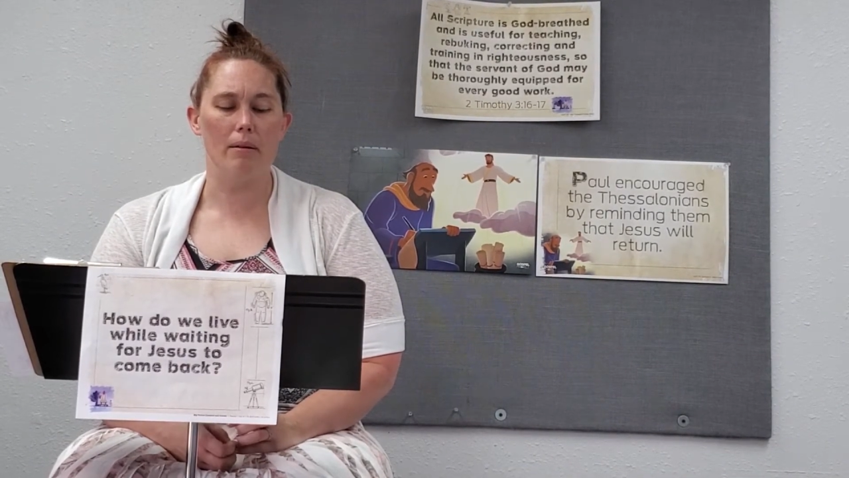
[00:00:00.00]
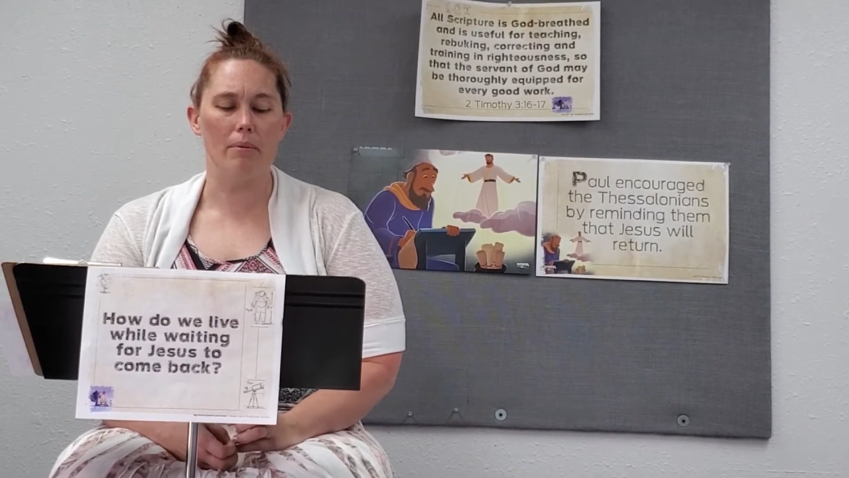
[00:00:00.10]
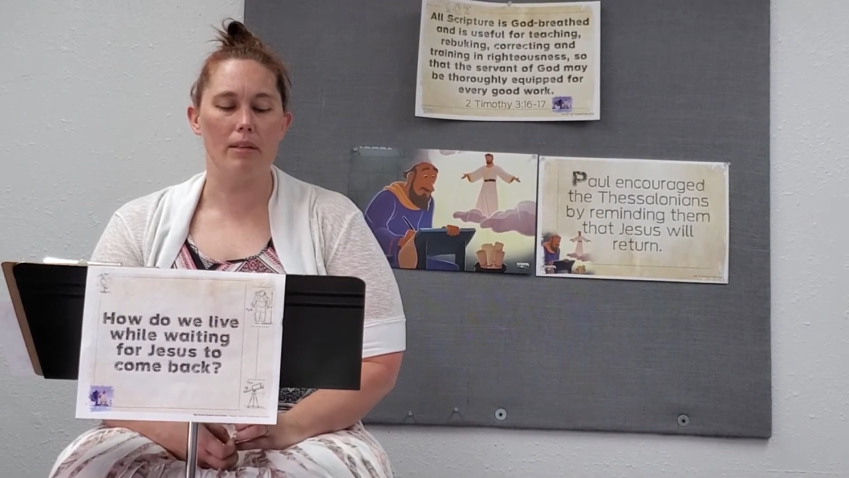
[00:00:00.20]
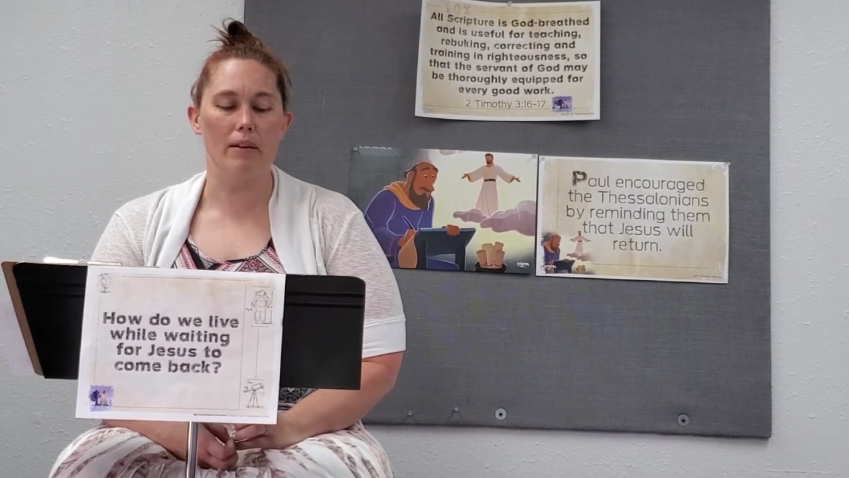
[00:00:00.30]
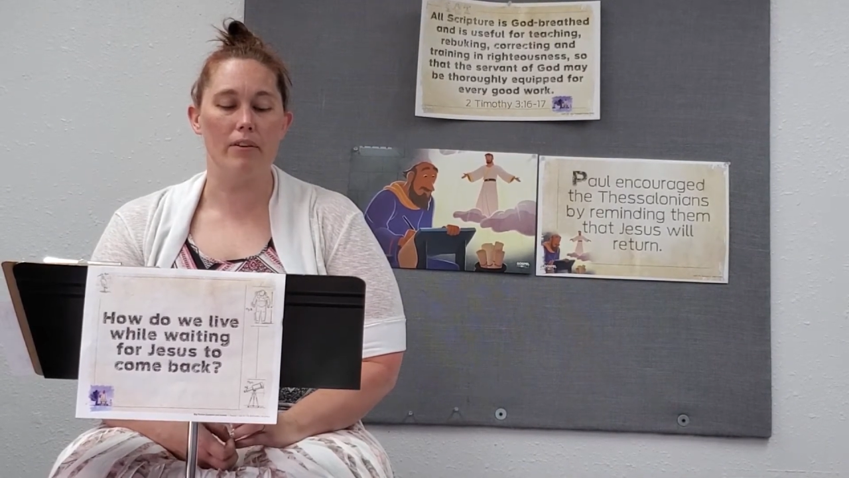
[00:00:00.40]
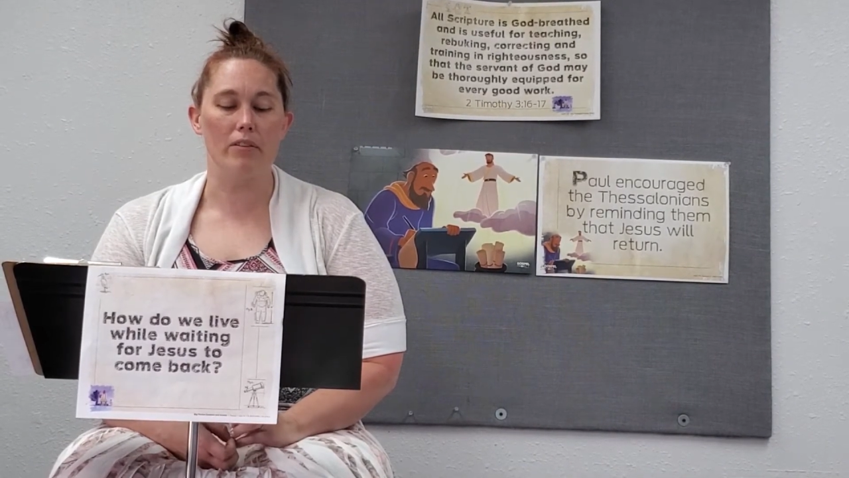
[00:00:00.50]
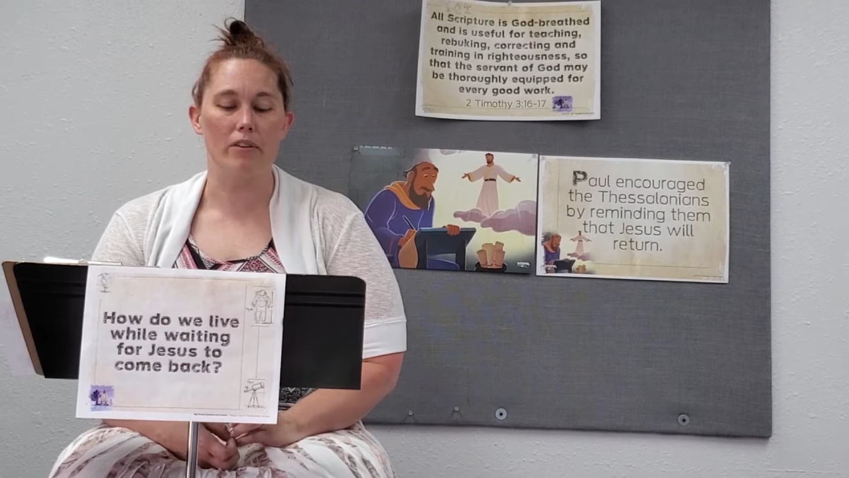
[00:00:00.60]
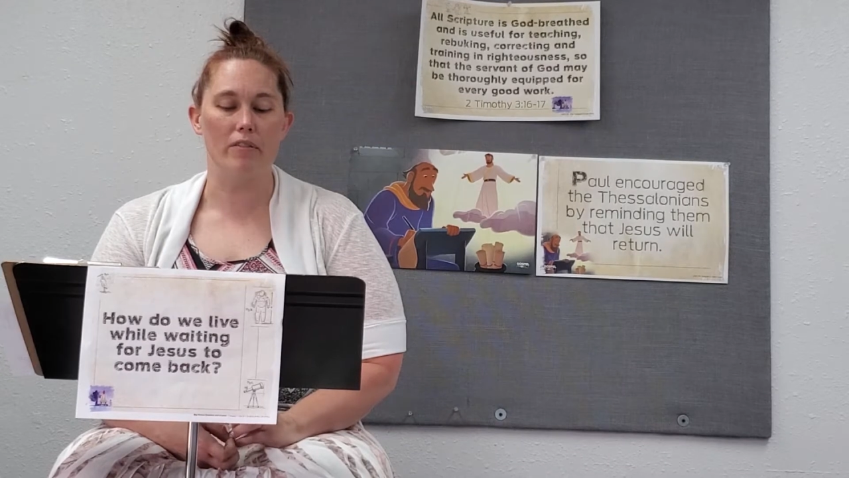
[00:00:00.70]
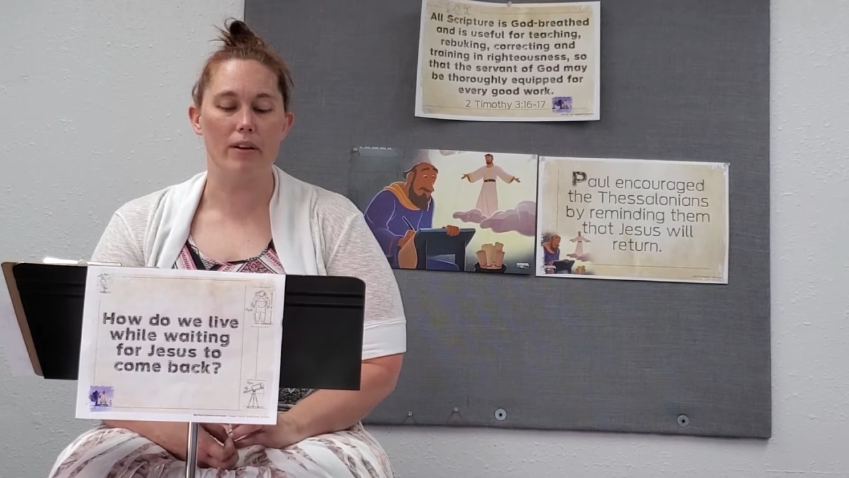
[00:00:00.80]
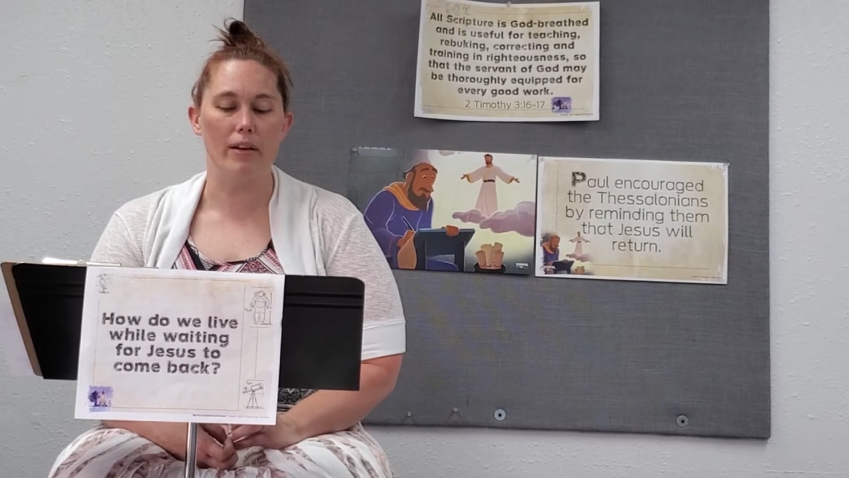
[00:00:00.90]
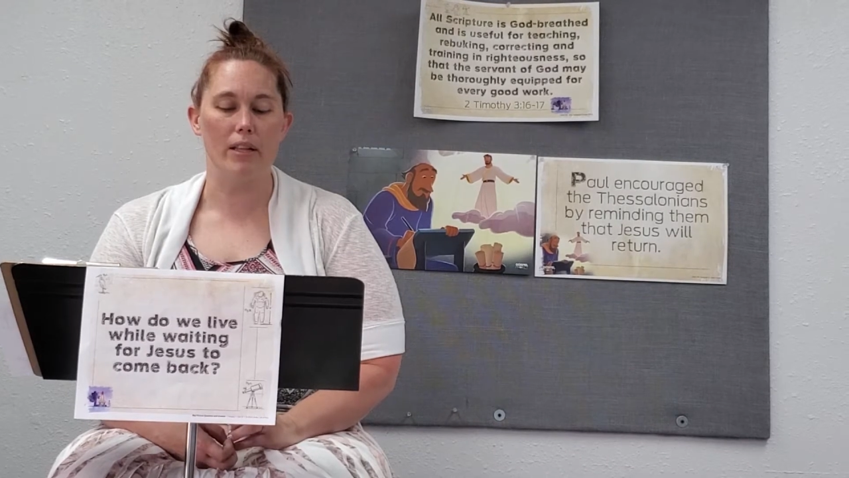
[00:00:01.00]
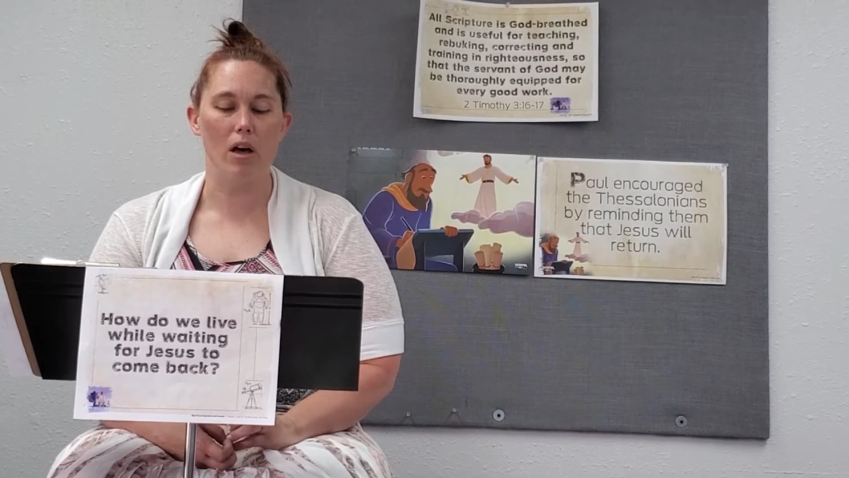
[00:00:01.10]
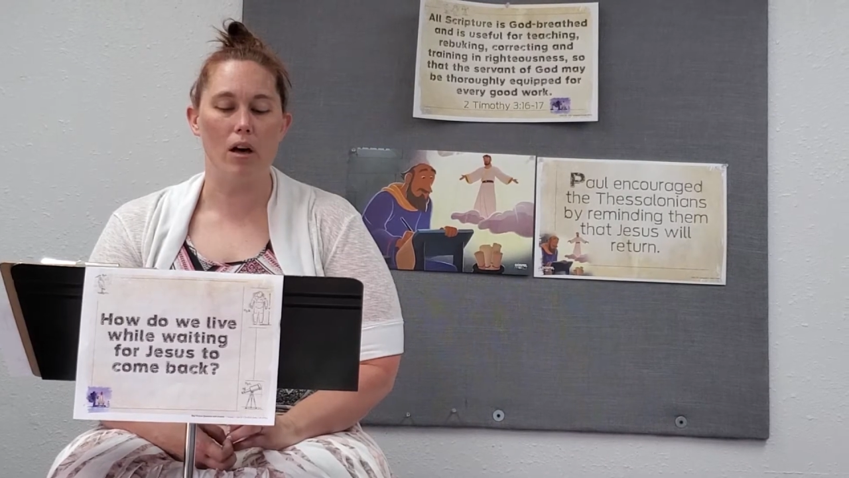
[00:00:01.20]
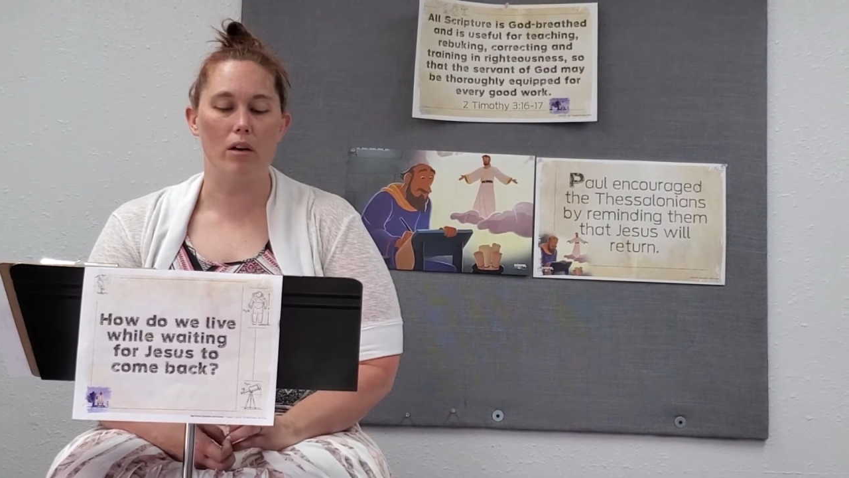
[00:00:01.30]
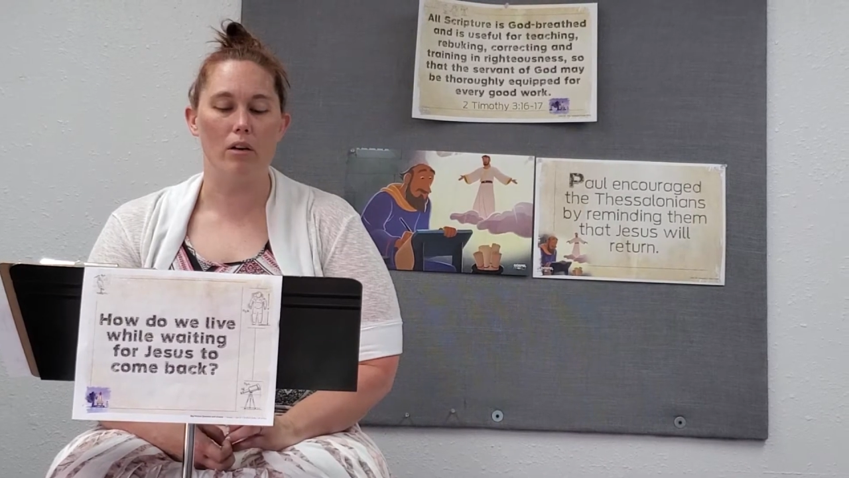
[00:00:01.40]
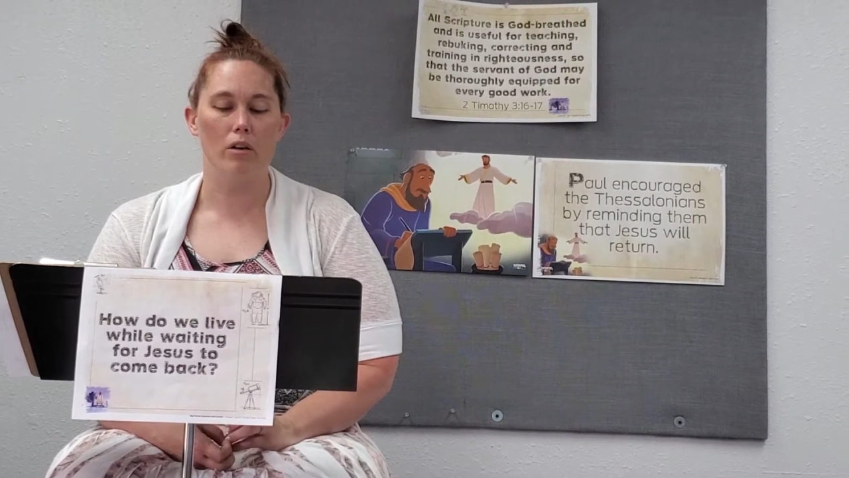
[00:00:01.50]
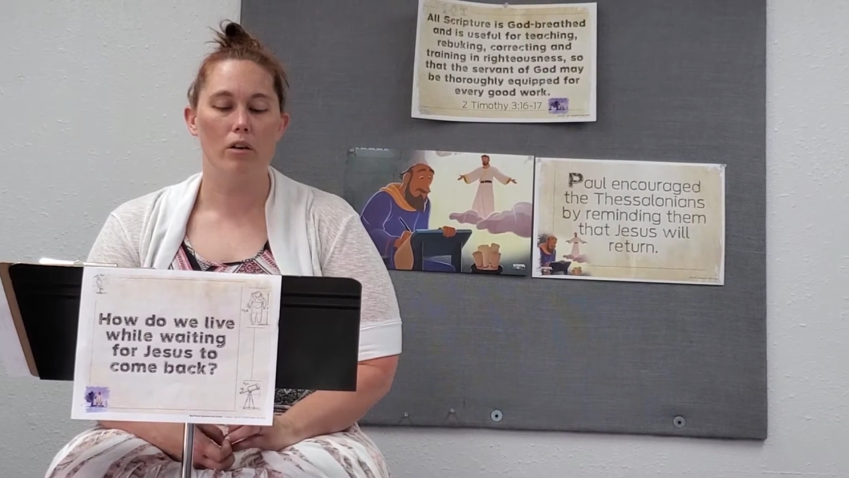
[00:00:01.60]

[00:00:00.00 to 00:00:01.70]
believers for very long.